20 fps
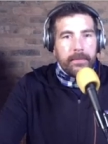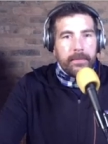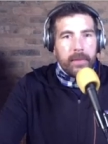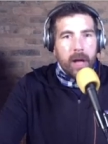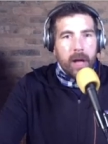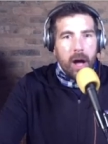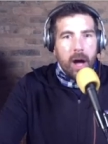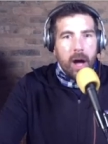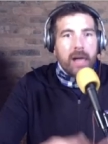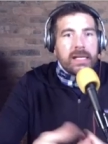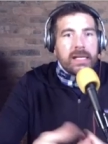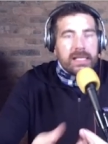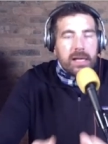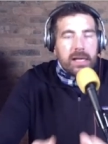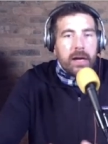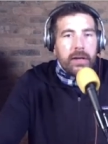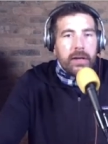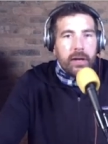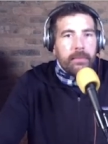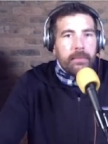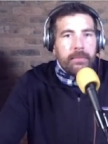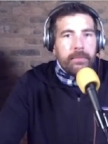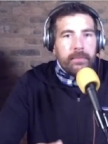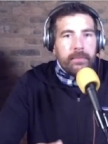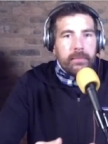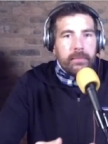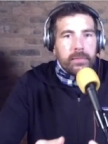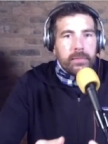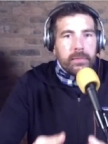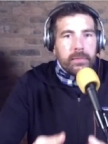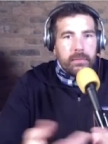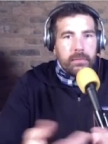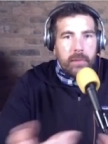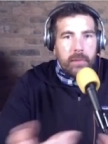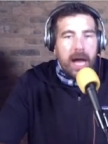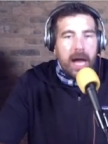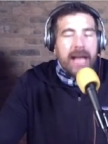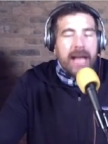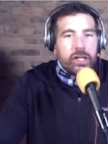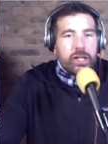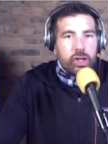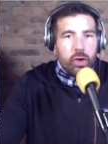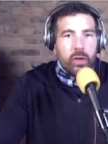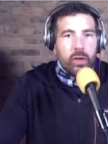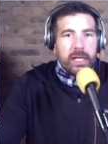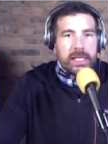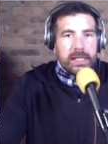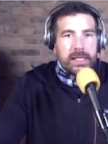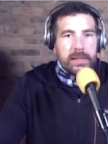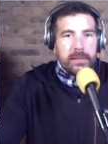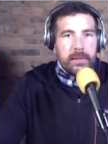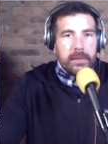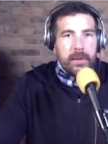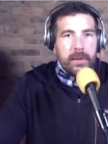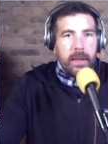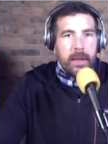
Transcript: I signed up. I had a choice.